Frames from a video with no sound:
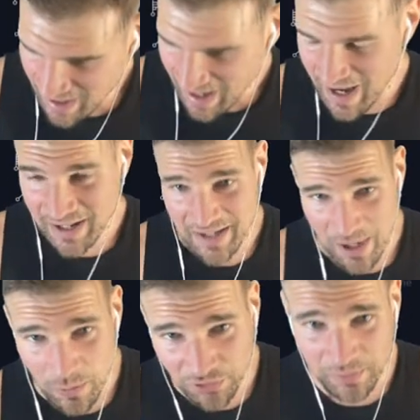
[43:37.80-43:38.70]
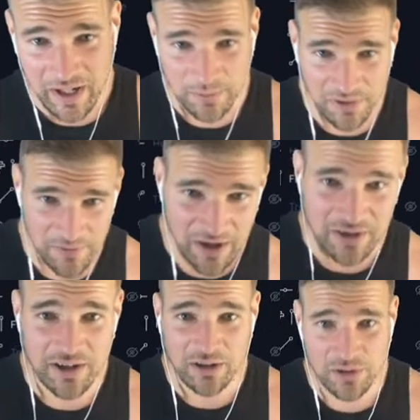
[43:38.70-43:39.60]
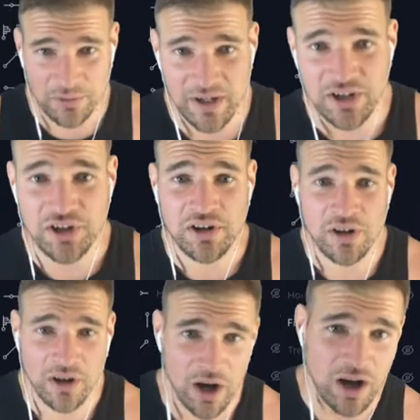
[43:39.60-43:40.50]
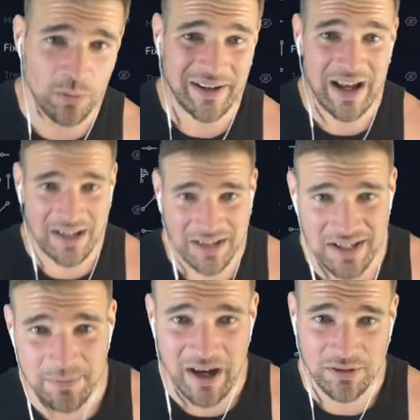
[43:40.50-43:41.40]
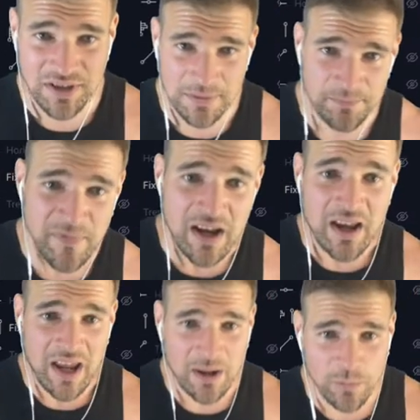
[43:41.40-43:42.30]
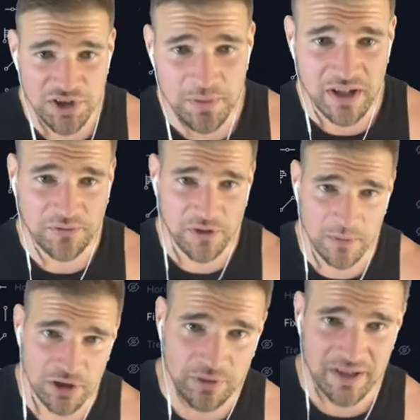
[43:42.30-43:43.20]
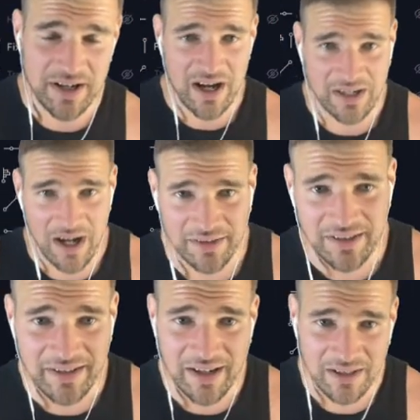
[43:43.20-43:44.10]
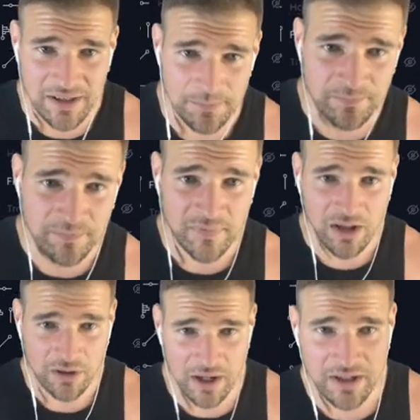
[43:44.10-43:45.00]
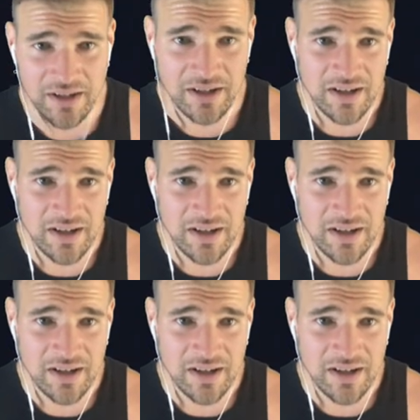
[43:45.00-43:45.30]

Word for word: and once we came to the value area low of the range, we got a nice bounce, and once we confirm a green dot on the daily, all right,